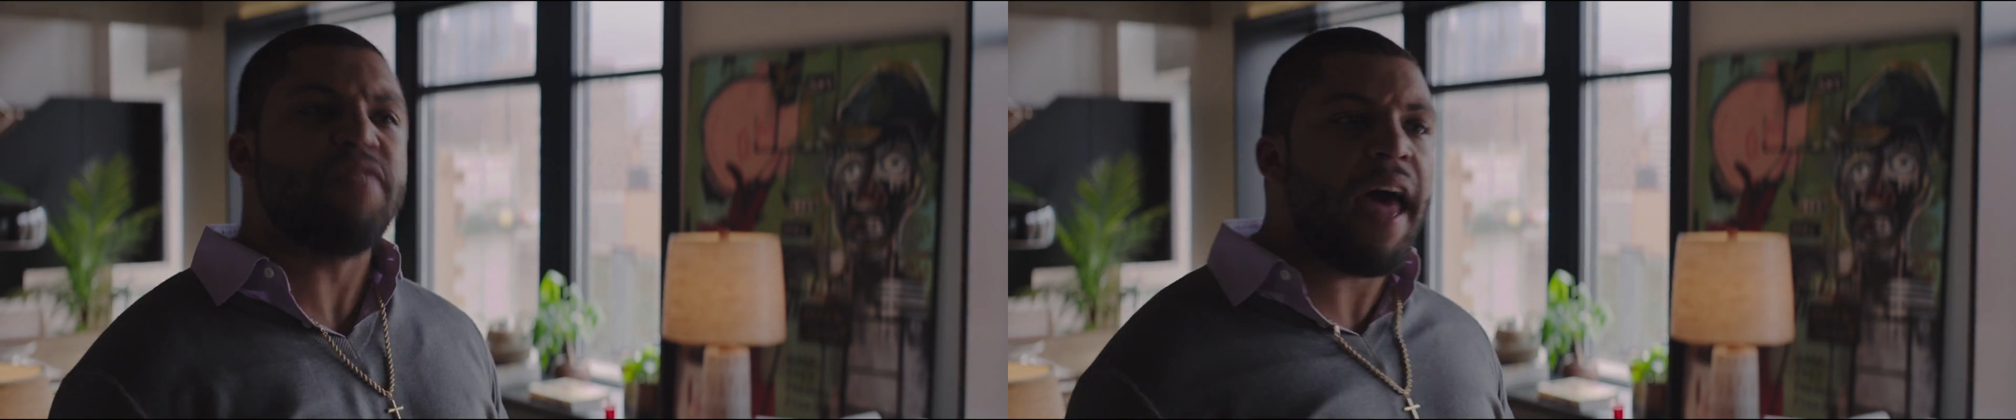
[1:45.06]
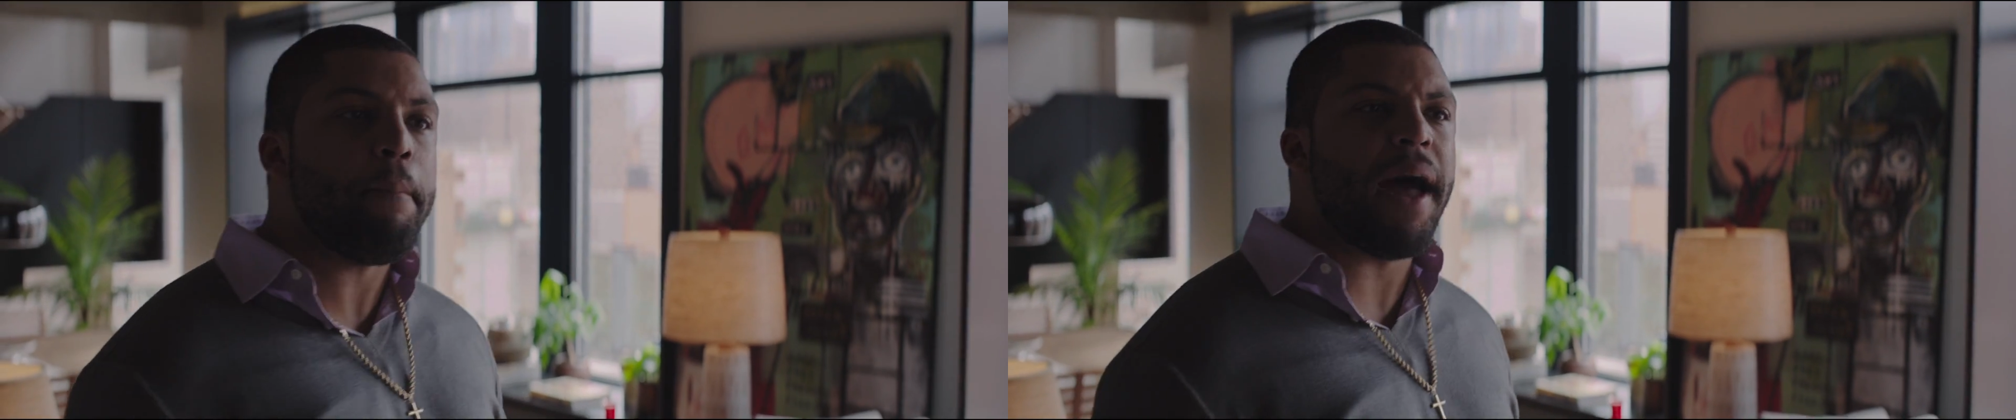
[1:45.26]

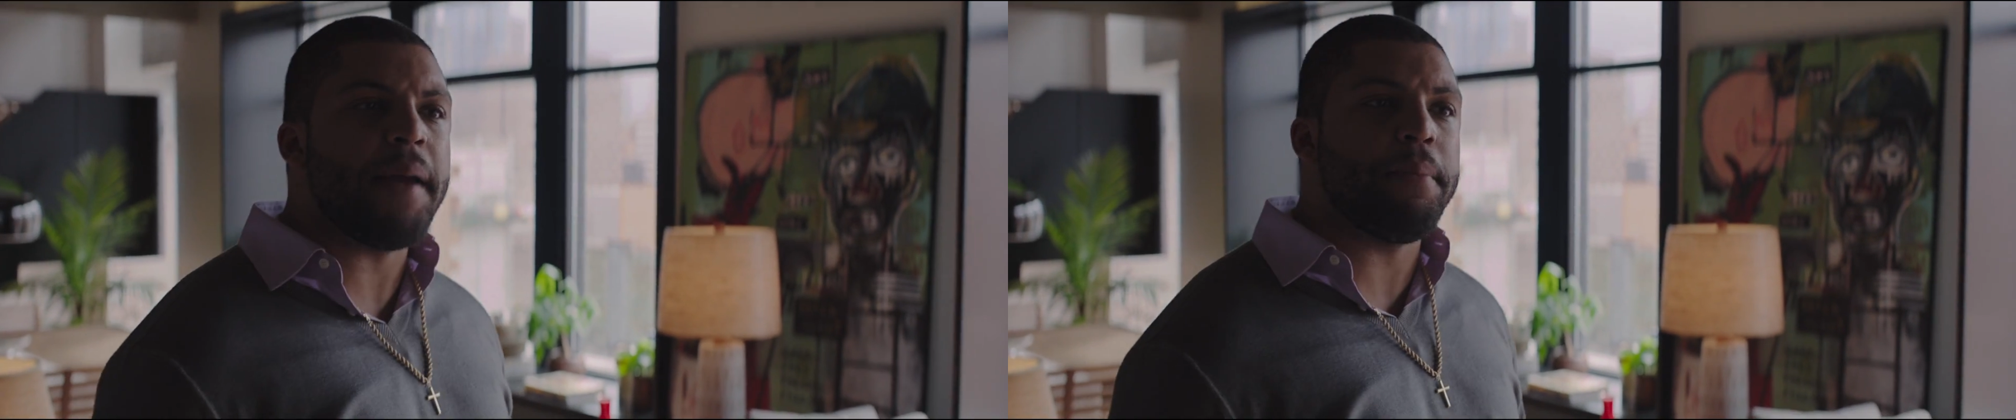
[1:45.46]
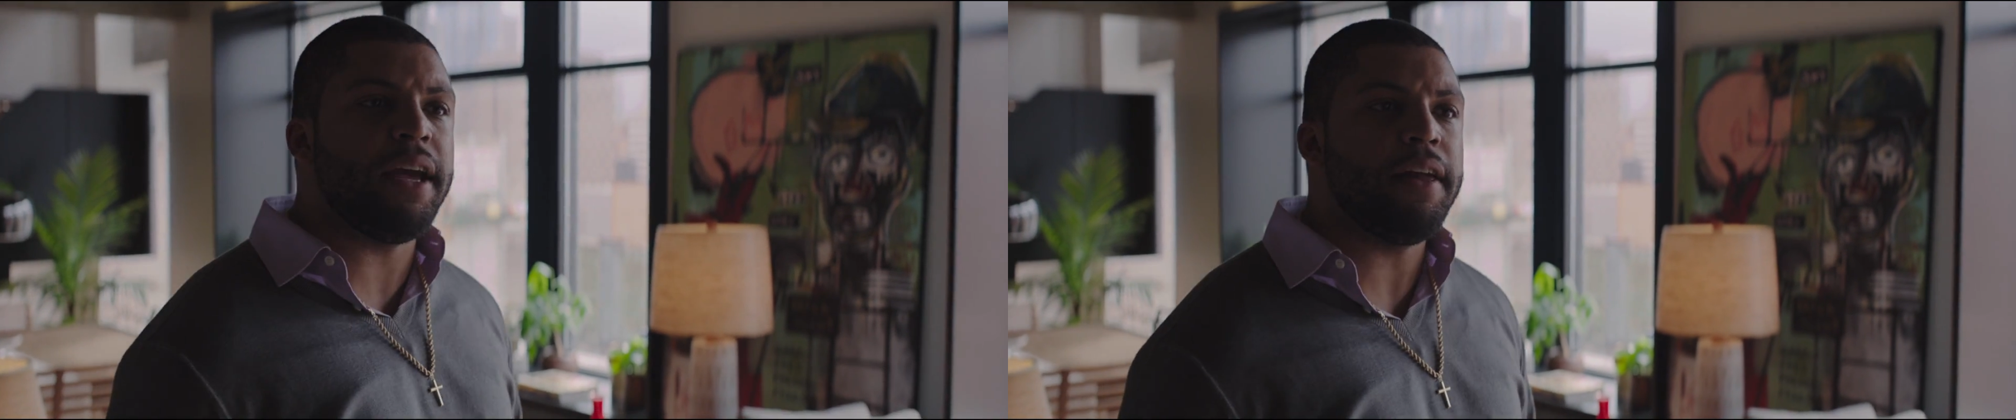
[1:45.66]
That
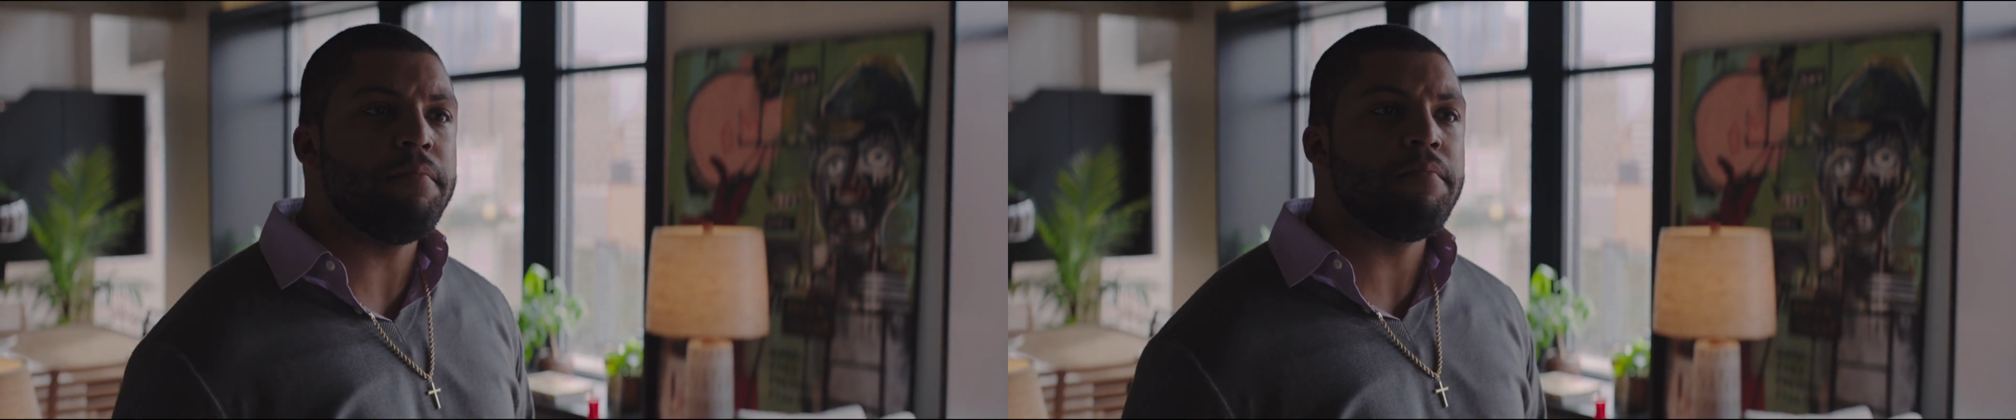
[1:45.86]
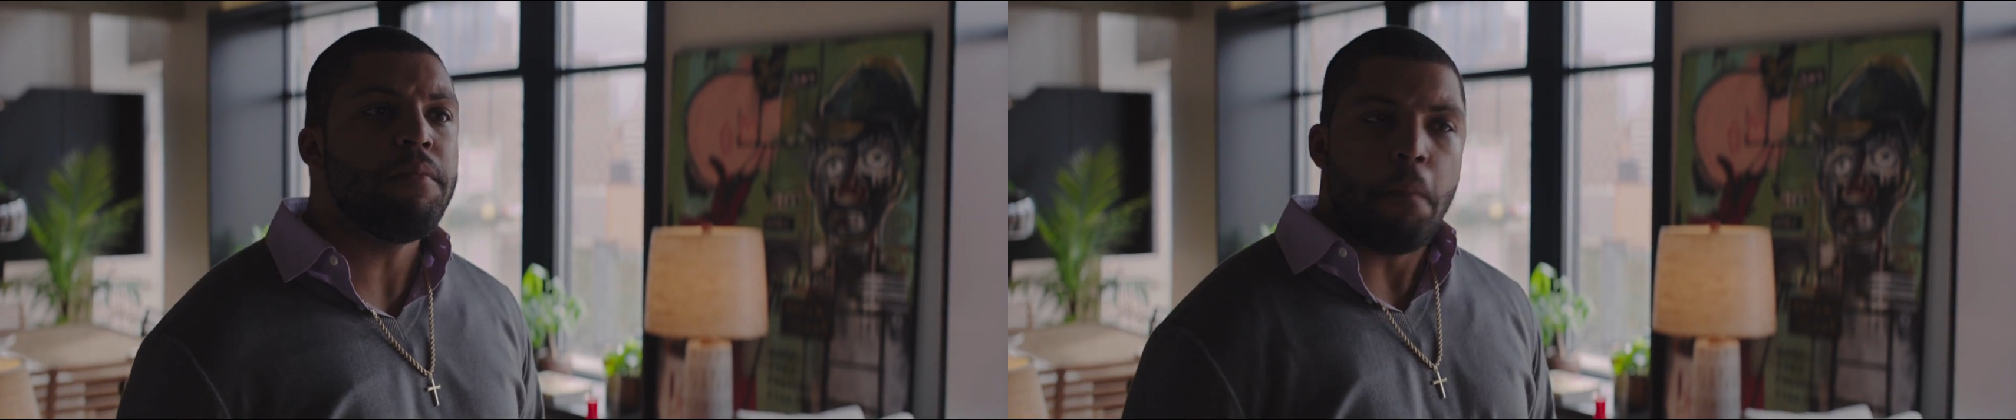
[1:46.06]
might be.
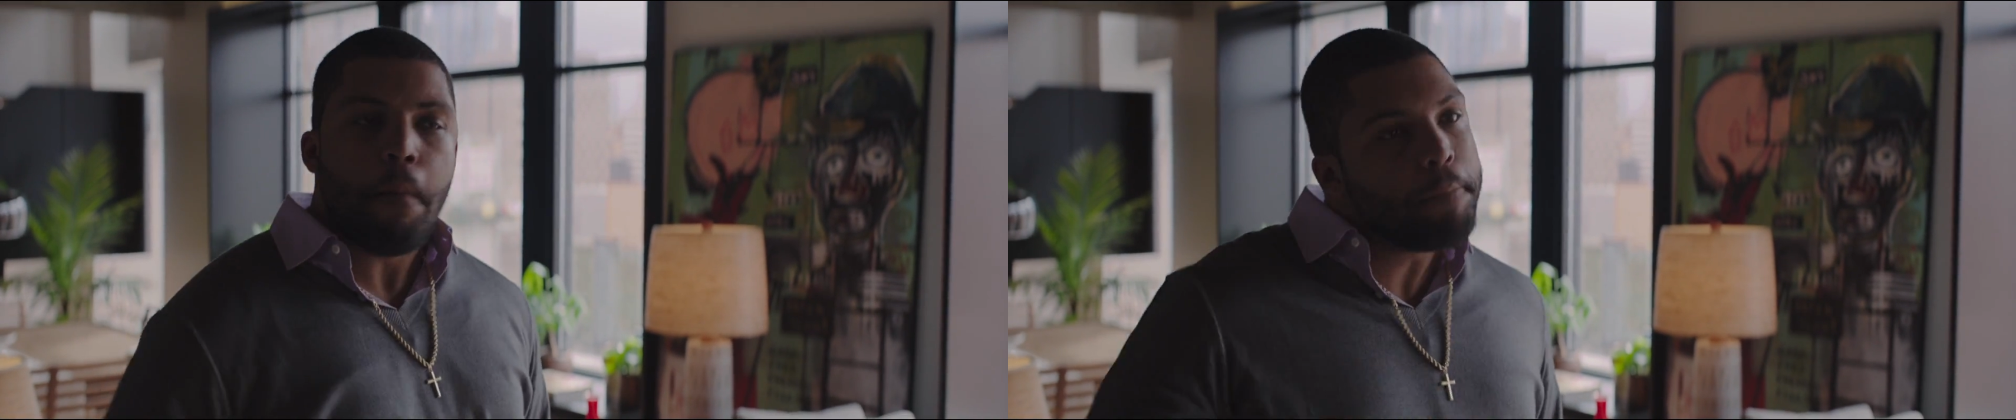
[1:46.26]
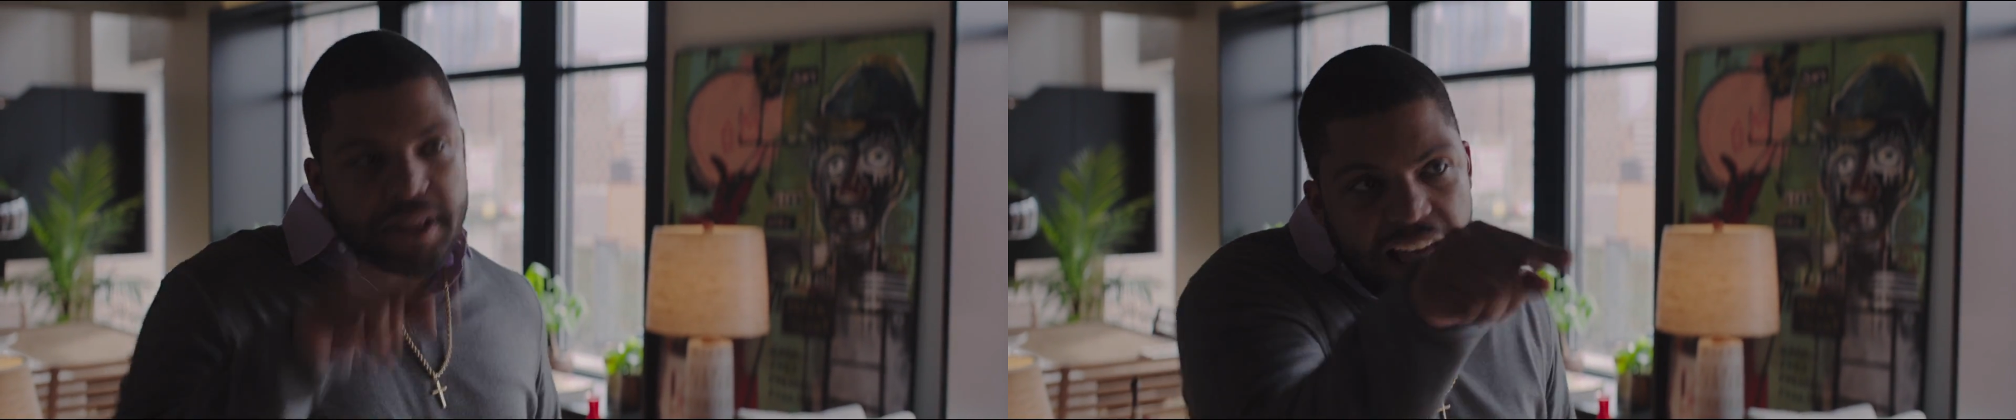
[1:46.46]

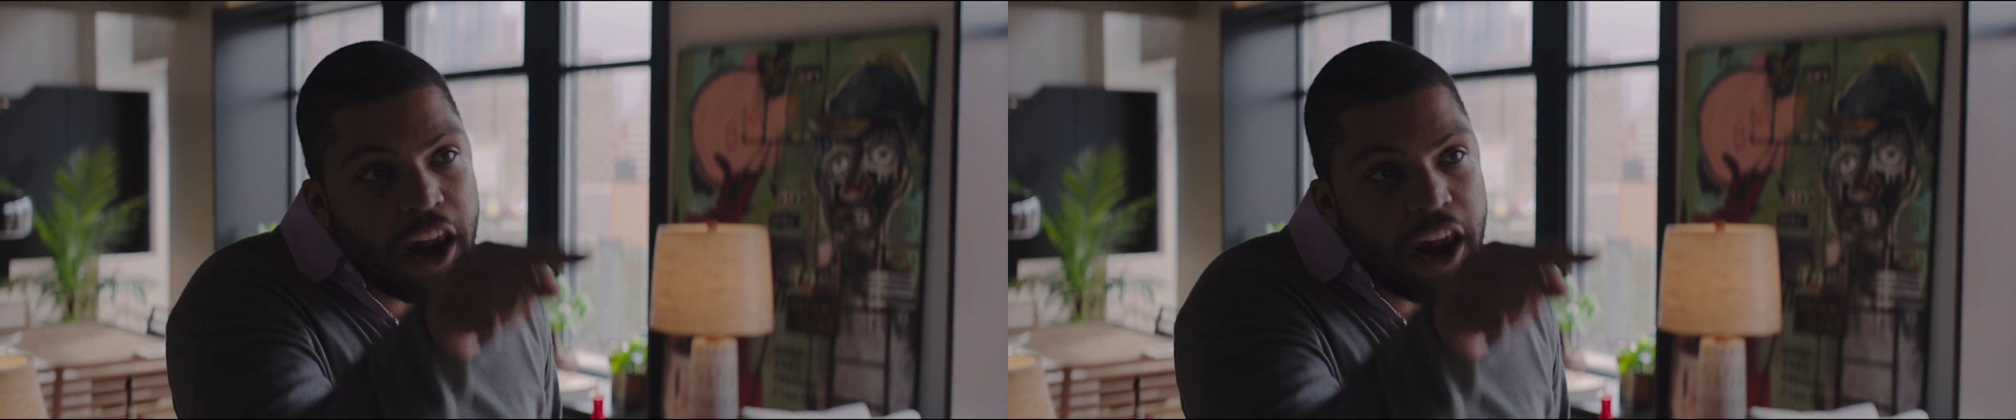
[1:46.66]
But